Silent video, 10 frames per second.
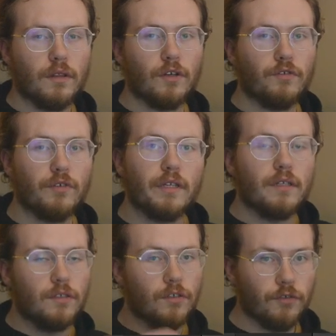they're treated
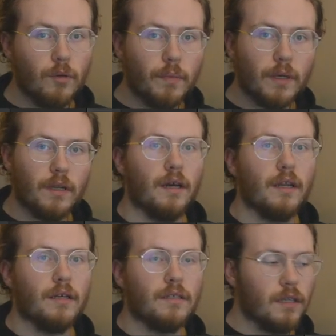as a group, not
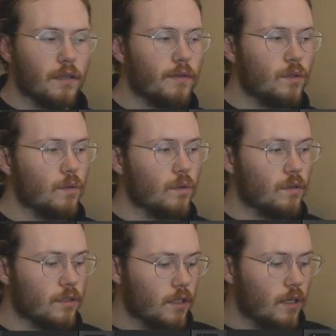as
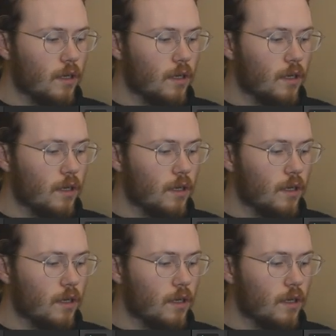individuals